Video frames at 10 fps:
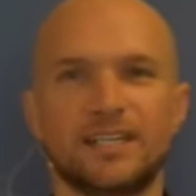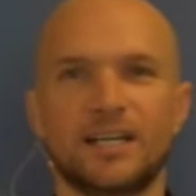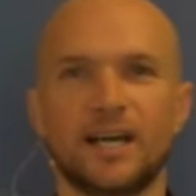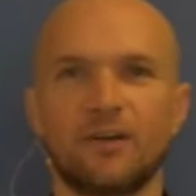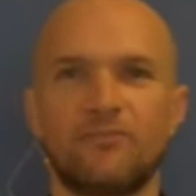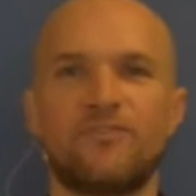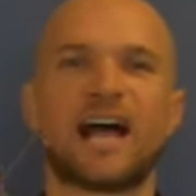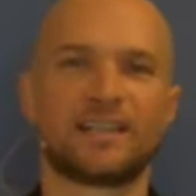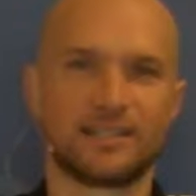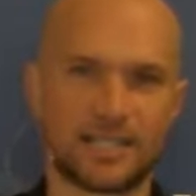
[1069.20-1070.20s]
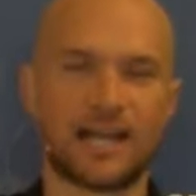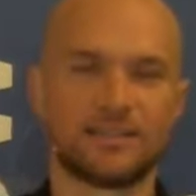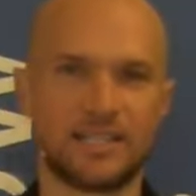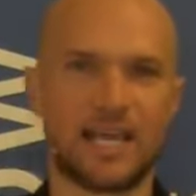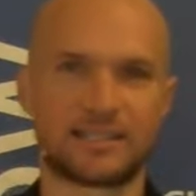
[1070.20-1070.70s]

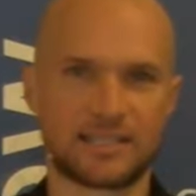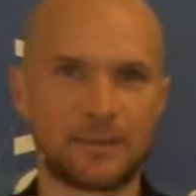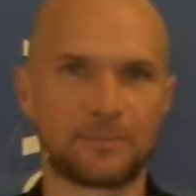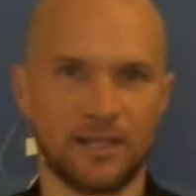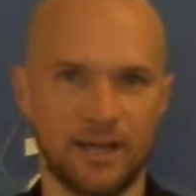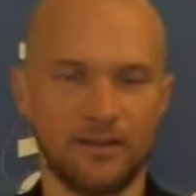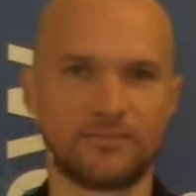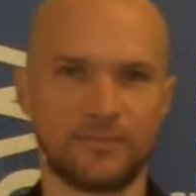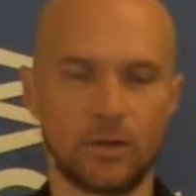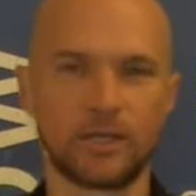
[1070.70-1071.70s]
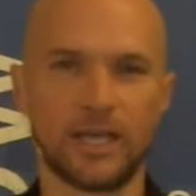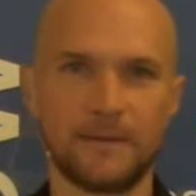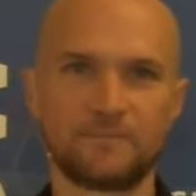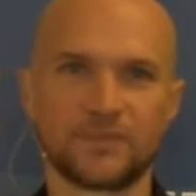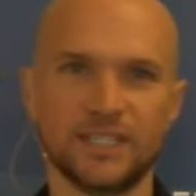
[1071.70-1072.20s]
Valentine's Day type love, okay?